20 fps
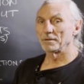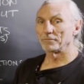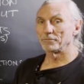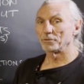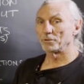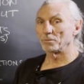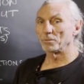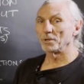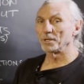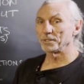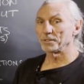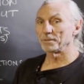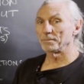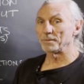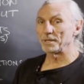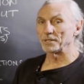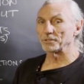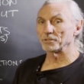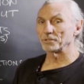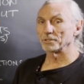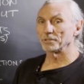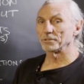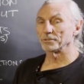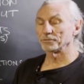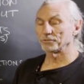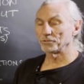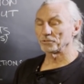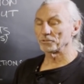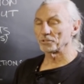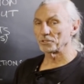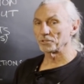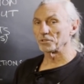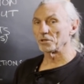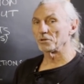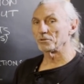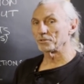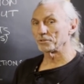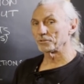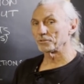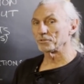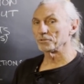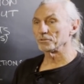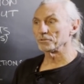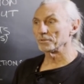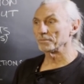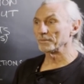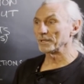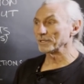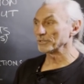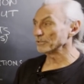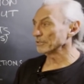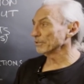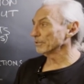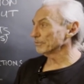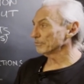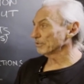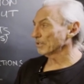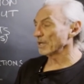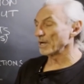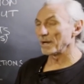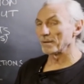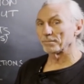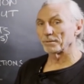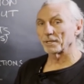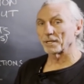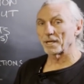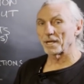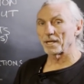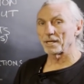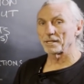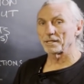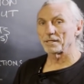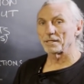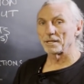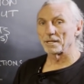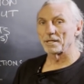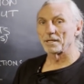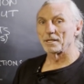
for one dimensional, so you can go to two dimensional. It's complicated.